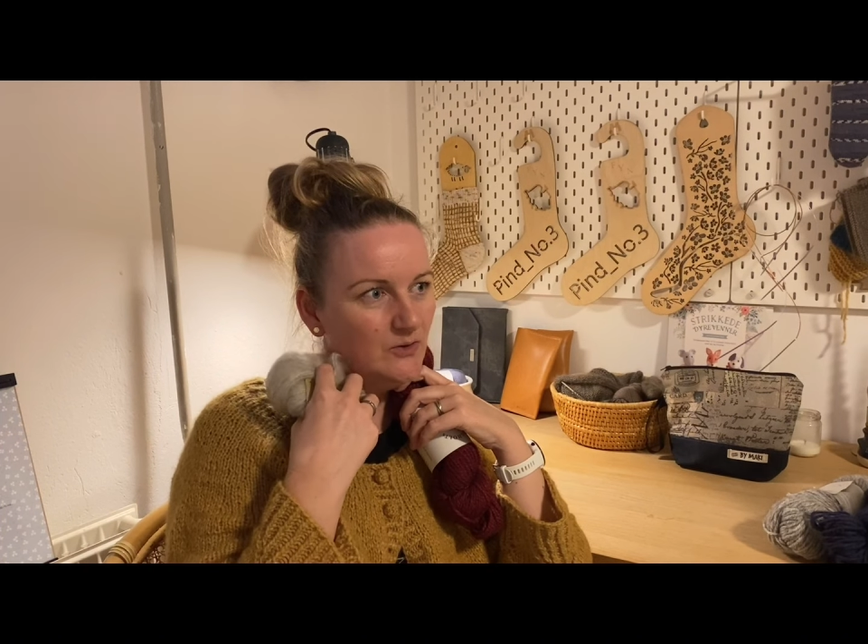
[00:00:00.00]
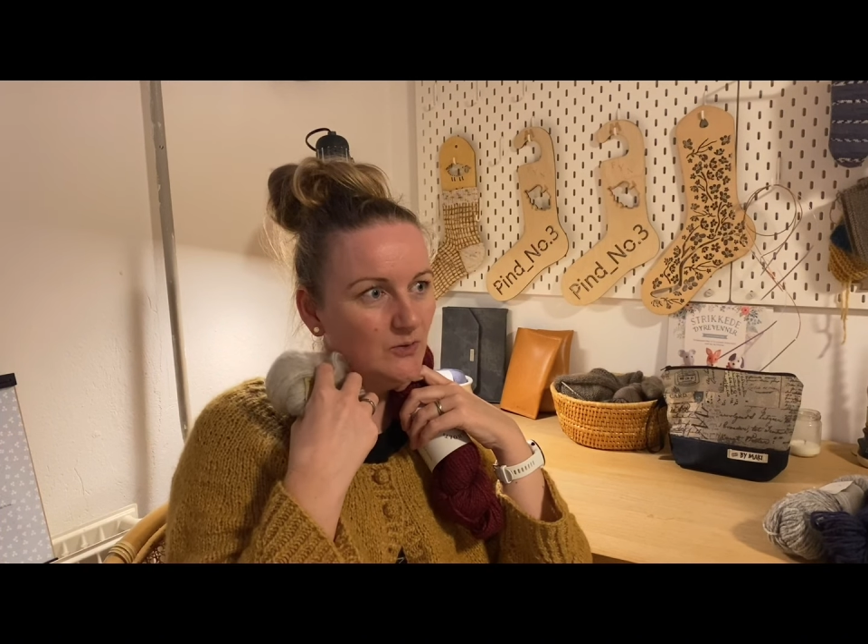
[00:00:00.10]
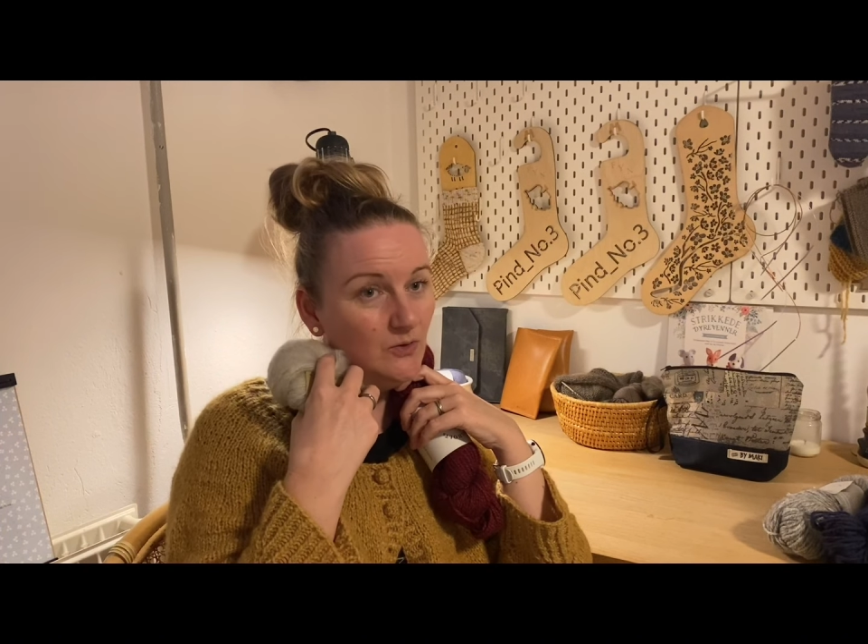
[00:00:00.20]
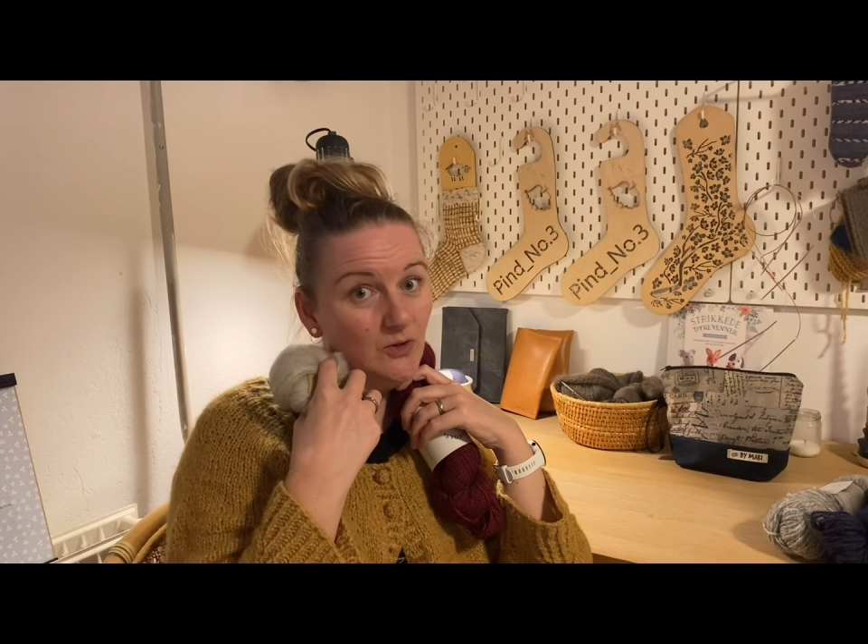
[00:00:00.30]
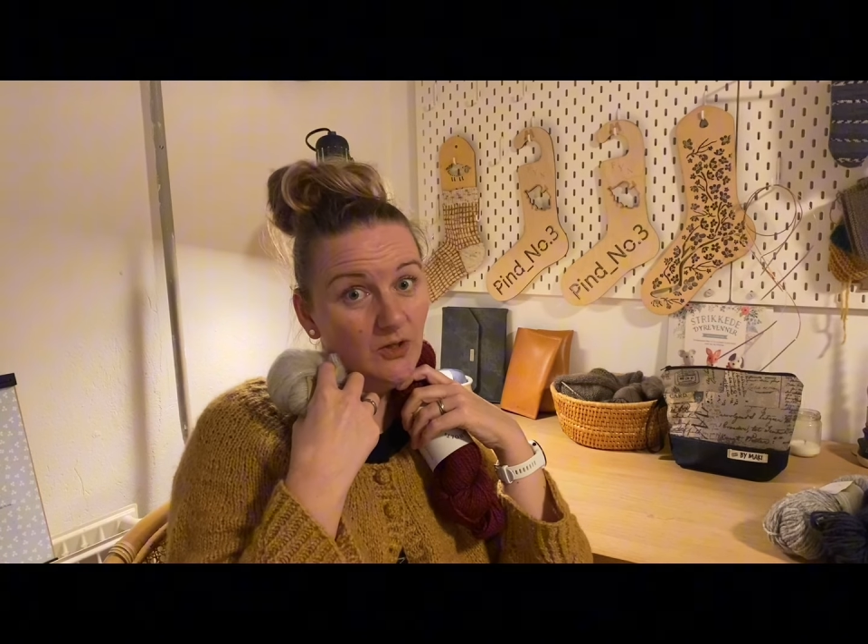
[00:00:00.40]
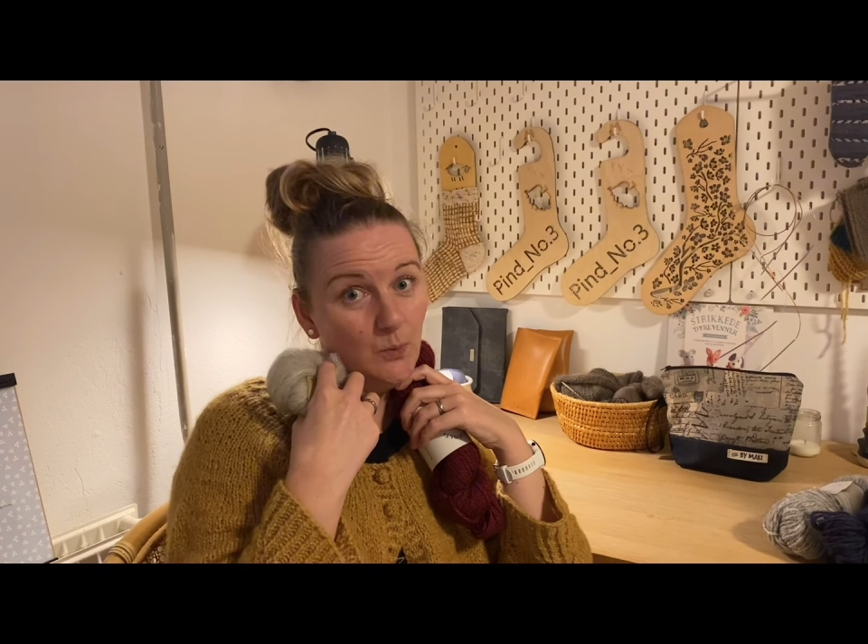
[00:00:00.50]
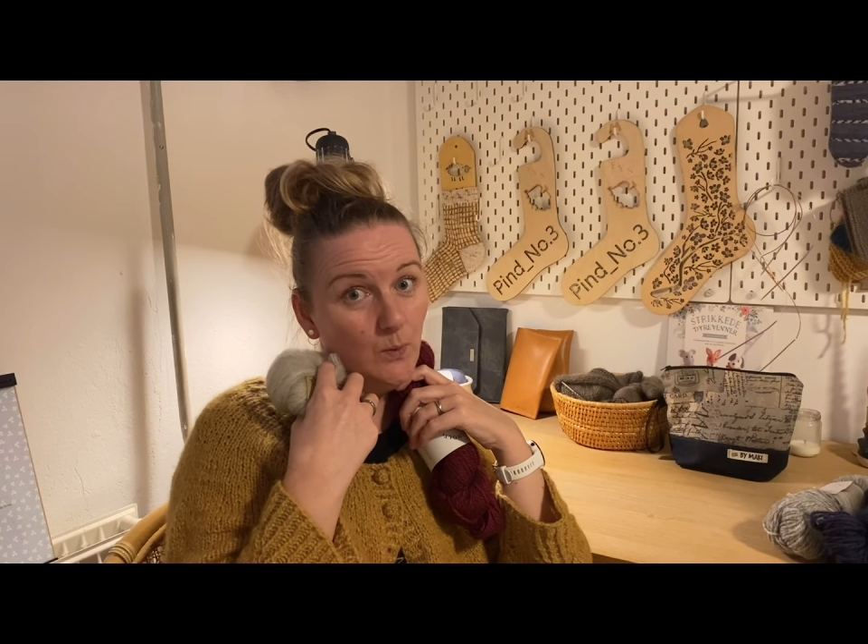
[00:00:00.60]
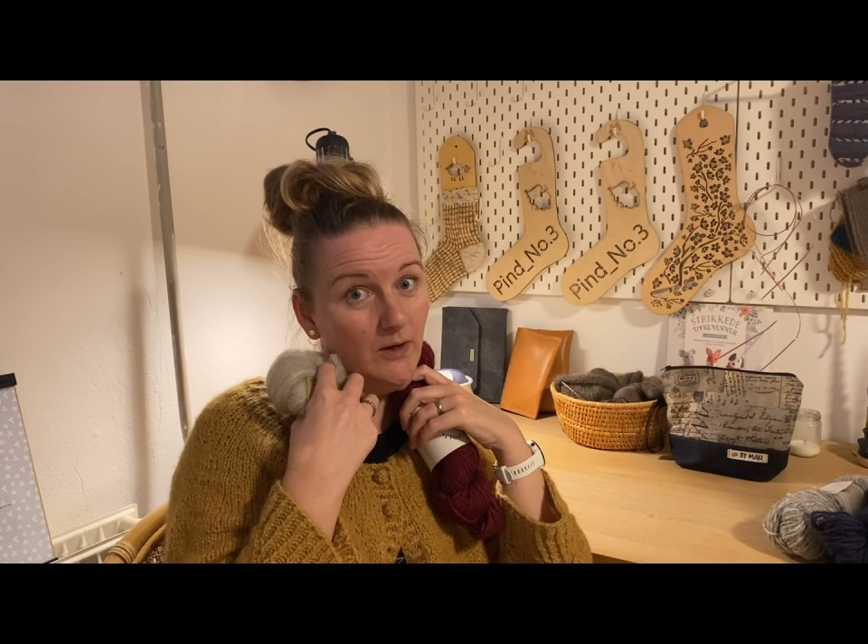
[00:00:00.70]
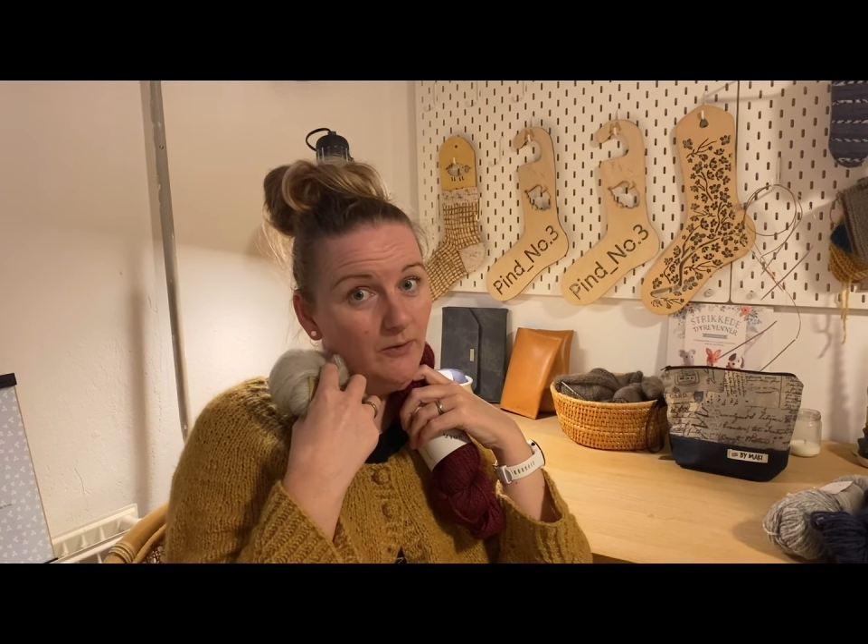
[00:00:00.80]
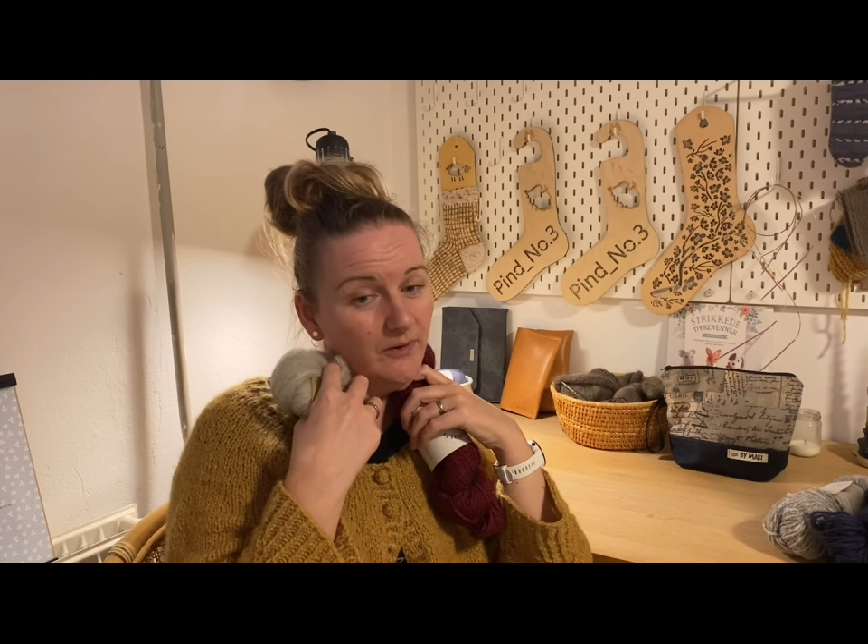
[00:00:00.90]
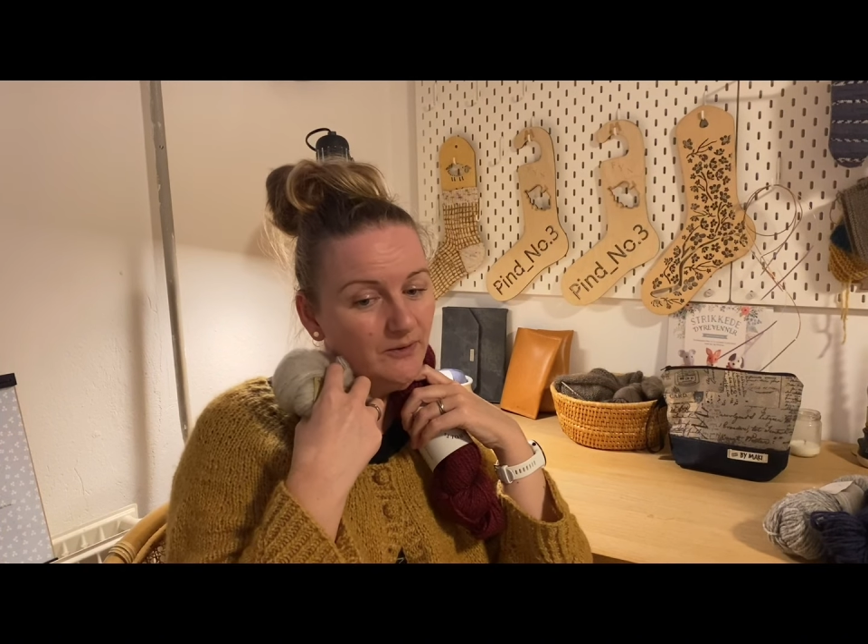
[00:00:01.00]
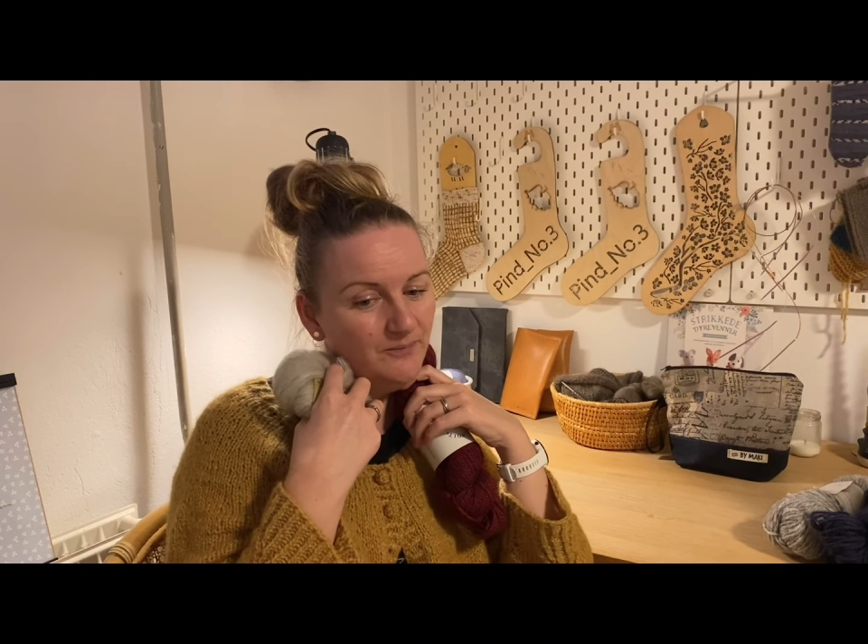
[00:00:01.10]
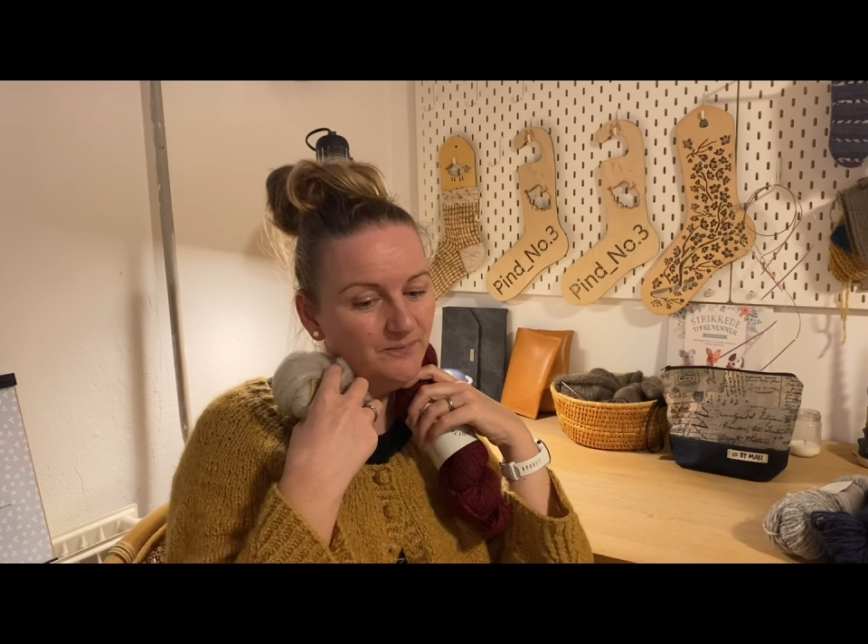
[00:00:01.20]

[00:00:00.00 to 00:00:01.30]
could not wear it.